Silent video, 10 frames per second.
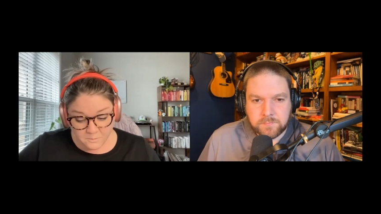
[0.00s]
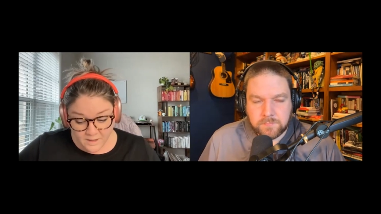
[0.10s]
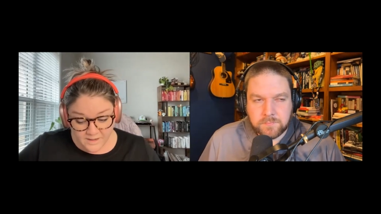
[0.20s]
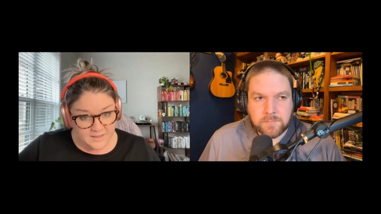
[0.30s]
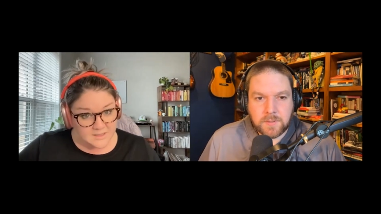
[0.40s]

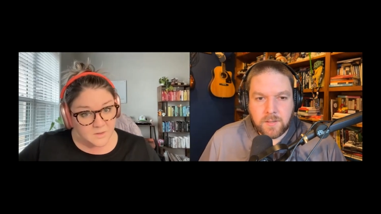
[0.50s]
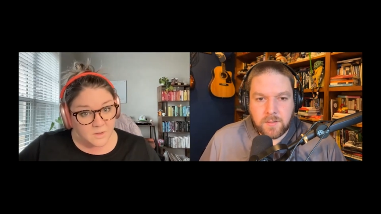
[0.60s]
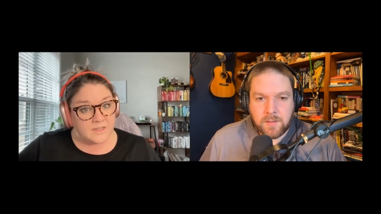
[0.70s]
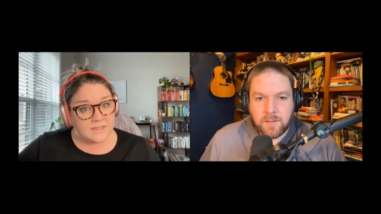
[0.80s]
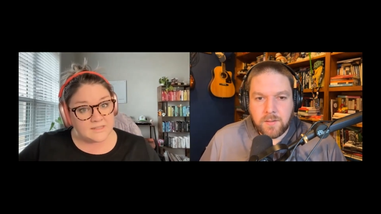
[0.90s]
Speaker 1: And what is
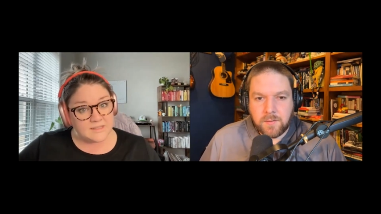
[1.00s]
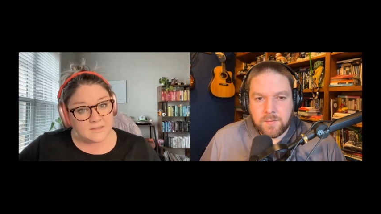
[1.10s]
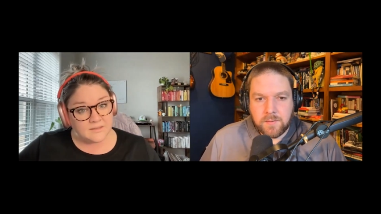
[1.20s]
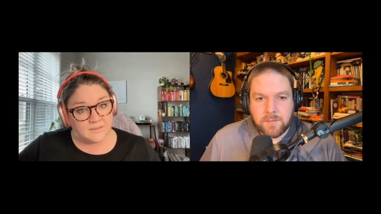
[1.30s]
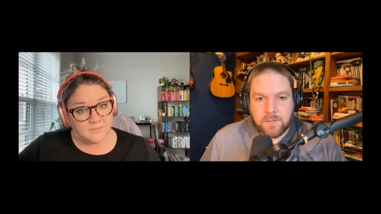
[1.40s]

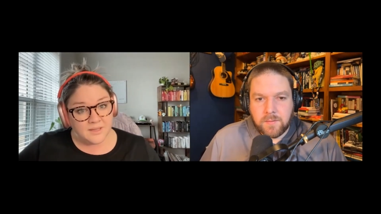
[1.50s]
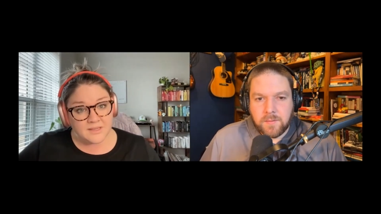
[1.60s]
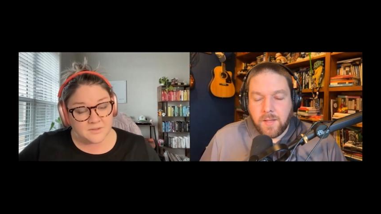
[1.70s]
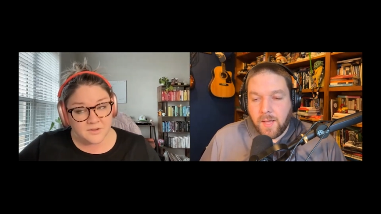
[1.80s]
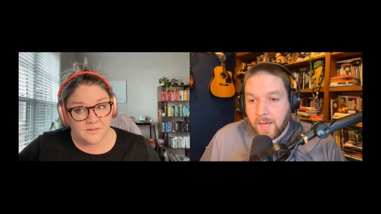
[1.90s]
oldies?
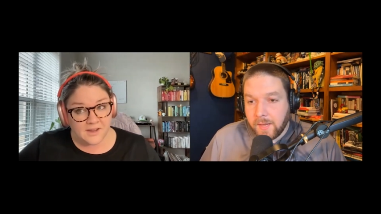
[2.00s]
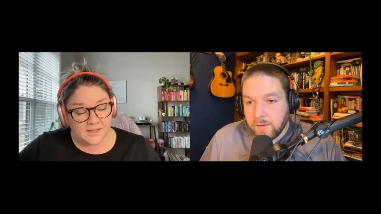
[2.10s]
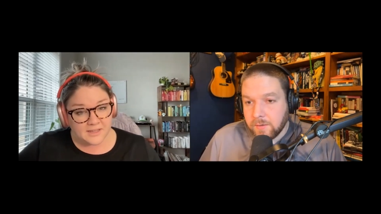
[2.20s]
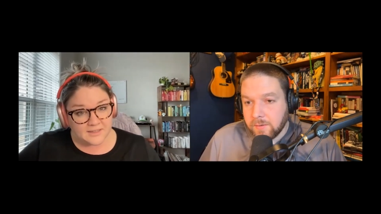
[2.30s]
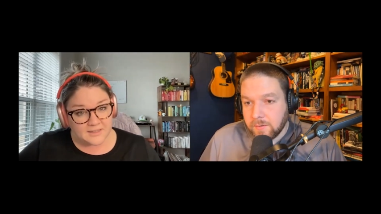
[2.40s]
Because
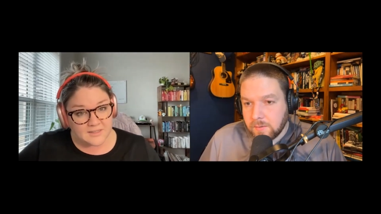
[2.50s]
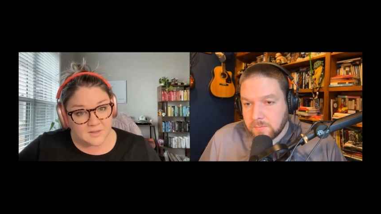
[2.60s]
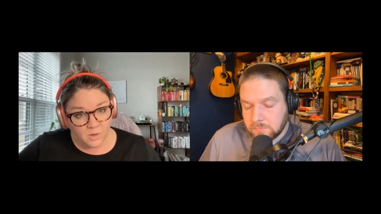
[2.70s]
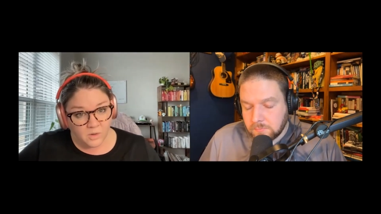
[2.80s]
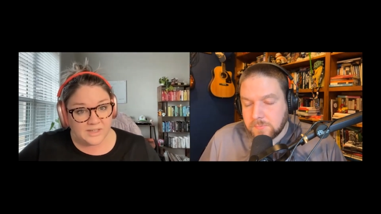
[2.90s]
Nirvana heard,
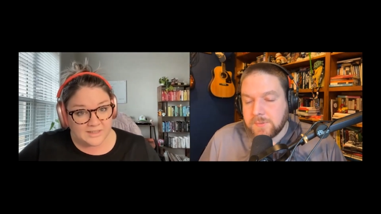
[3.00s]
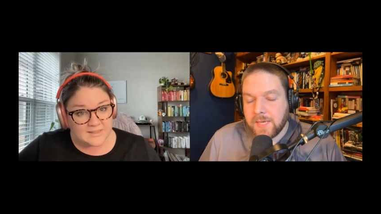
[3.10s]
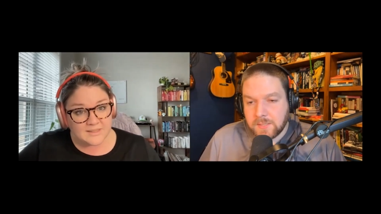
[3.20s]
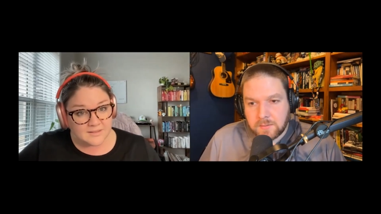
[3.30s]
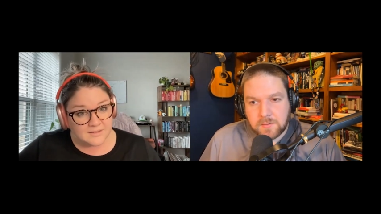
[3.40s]
is oldies.
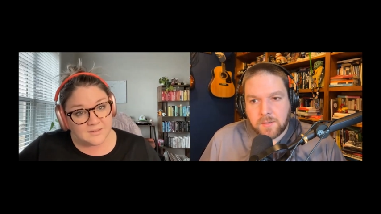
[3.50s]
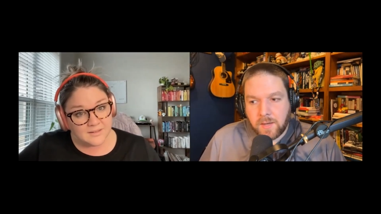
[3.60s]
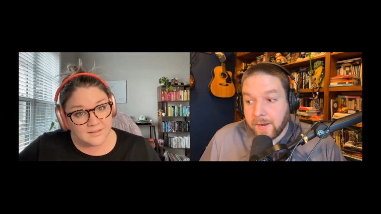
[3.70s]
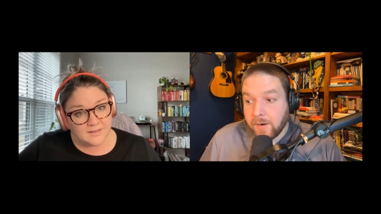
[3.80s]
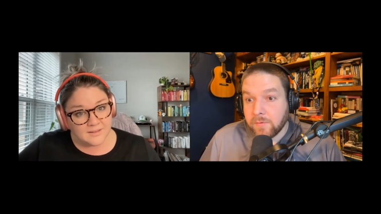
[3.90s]
Yes,
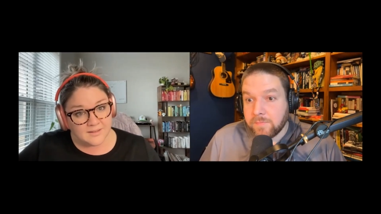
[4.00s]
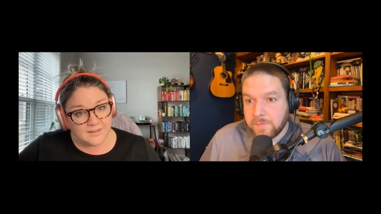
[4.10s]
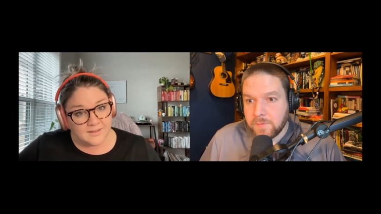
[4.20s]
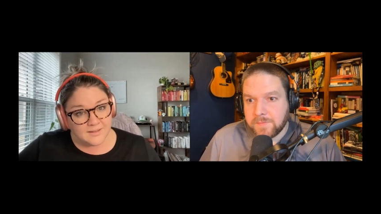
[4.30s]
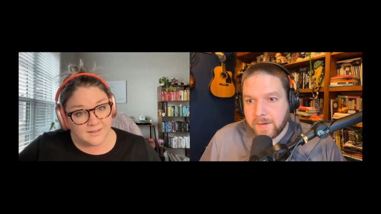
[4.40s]
Speaker 2: I heard
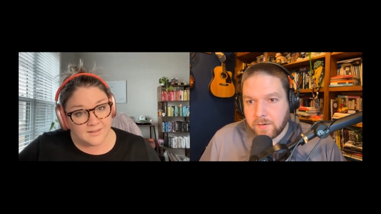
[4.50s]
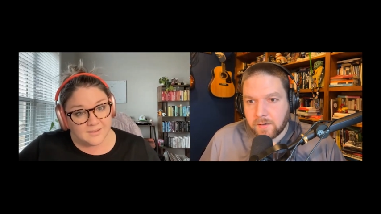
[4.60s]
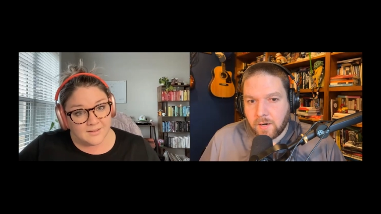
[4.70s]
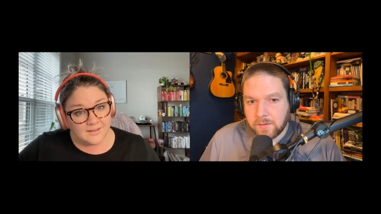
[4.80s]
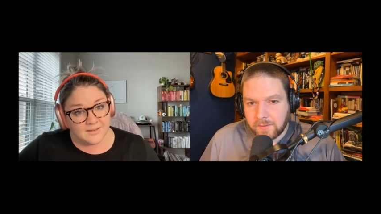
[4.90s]
Foo Fighter
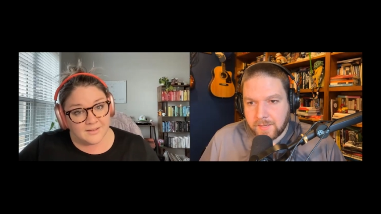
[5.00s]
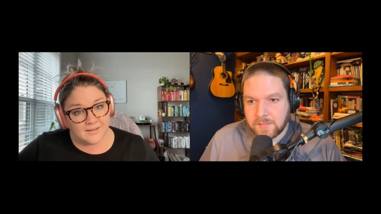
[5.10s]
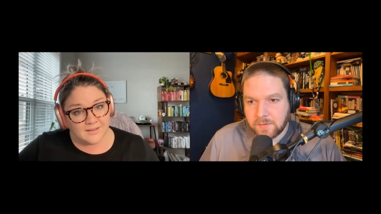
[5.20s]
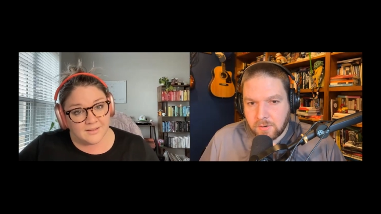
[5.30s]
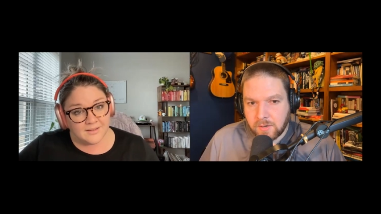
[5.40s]
on
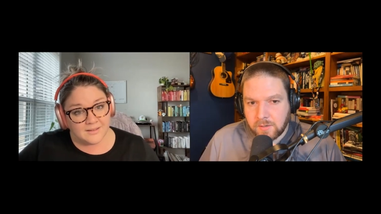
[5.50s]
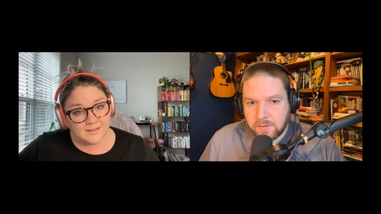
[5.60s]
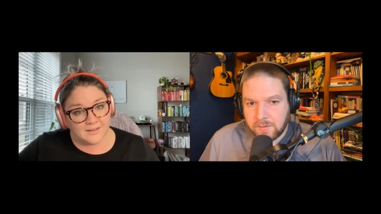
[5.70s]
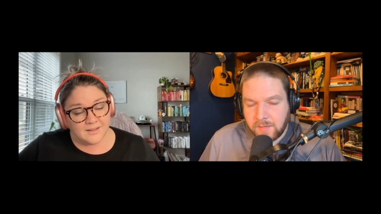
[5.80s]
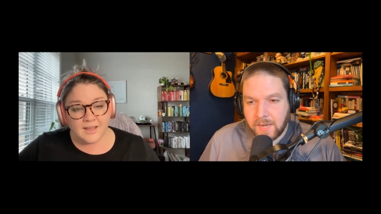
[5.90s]
classic rock,
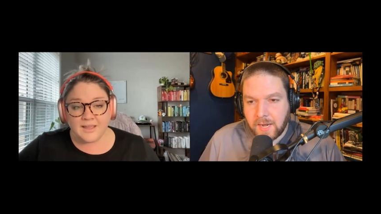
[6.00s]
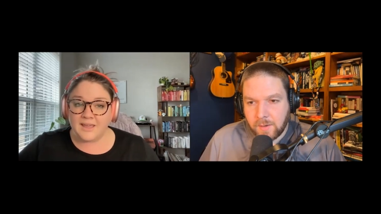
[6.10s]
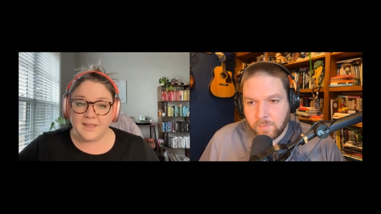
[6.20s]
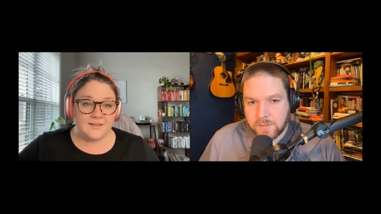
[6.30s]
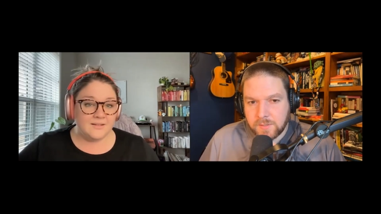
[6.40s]
and I, I
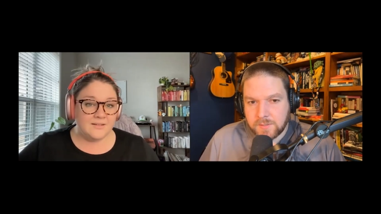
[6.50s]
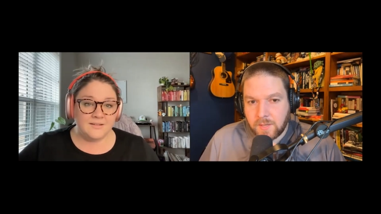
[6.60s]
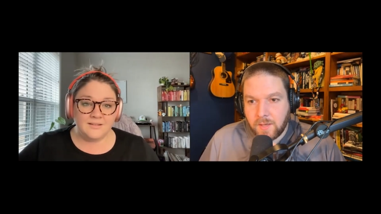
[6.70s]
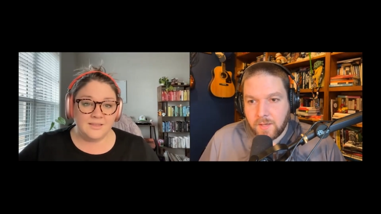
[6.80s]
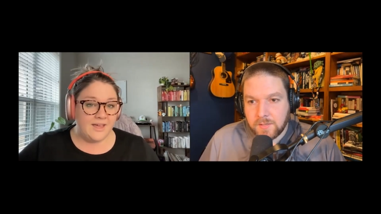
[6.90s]
was
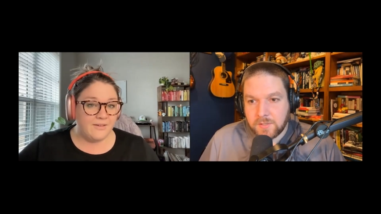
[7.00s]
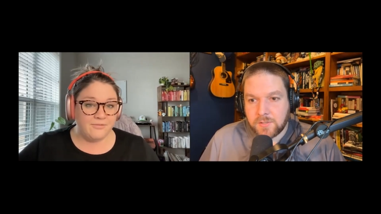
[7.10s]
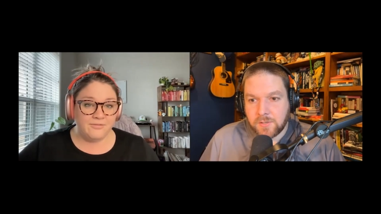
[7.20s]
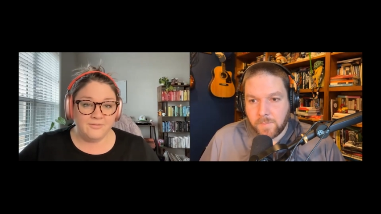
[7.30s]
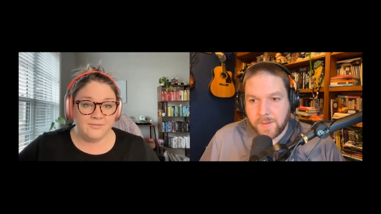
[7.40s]

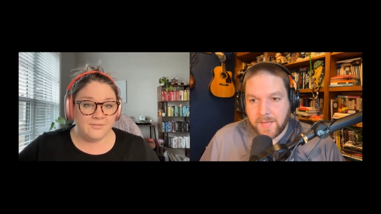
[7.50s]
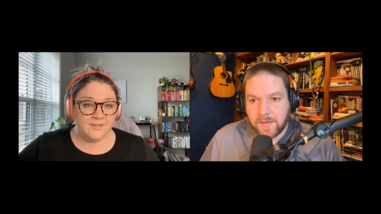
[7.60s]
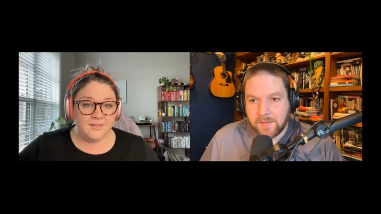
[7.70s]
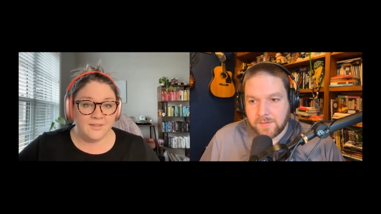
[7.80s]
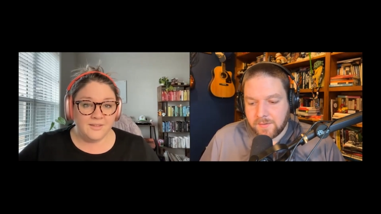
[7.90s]
so
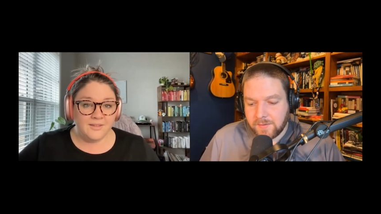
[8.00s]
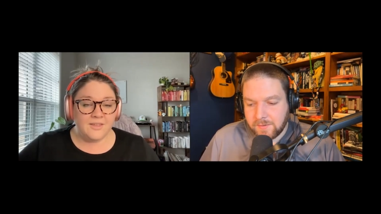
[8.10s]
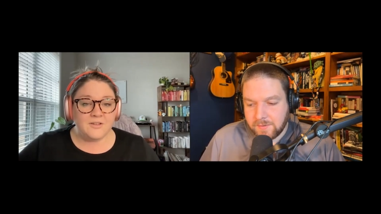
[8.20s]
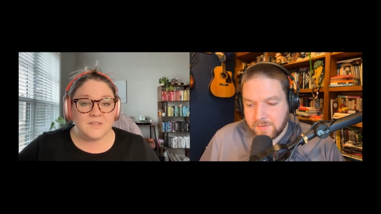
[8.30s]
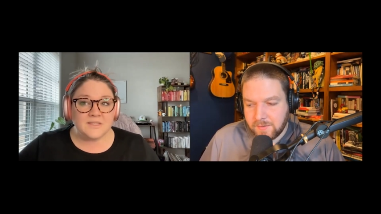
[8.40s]
mad
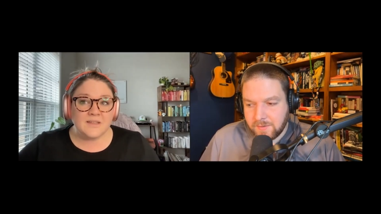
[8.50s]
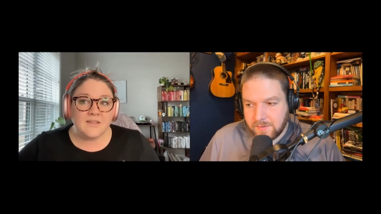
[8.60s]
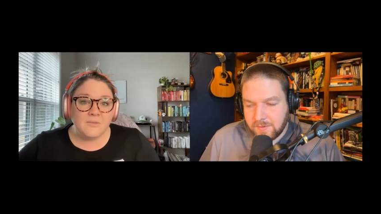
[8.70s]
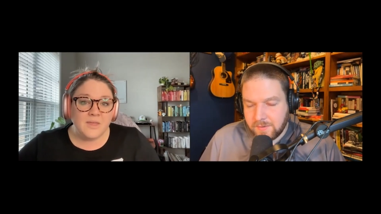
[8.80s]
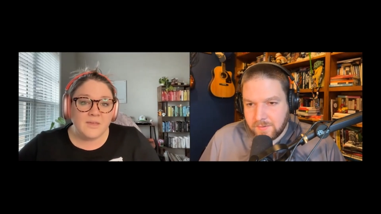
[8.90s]
Speaker 1: they're
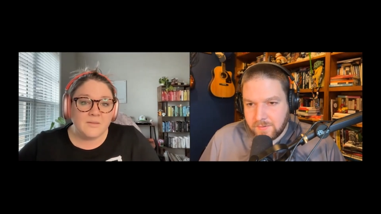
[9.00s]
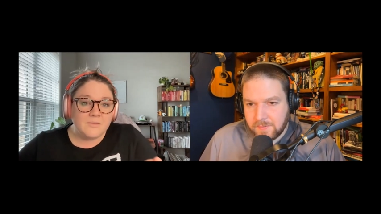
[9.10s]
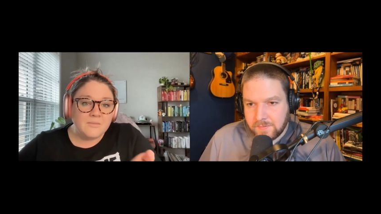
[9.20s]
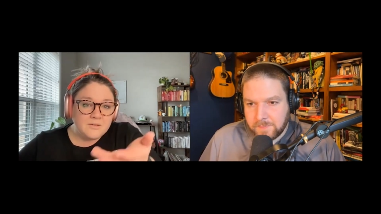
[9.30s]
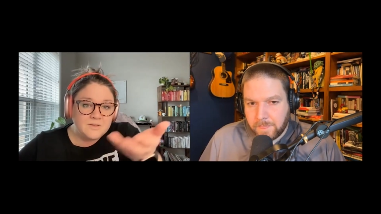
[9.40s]
still like
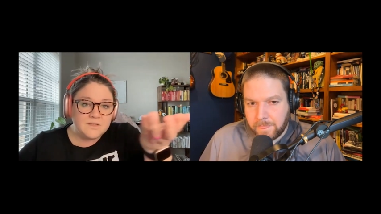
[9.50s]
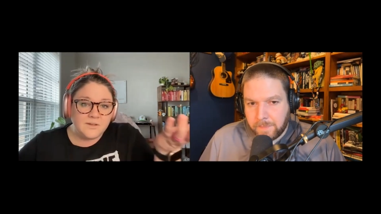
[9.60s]
they're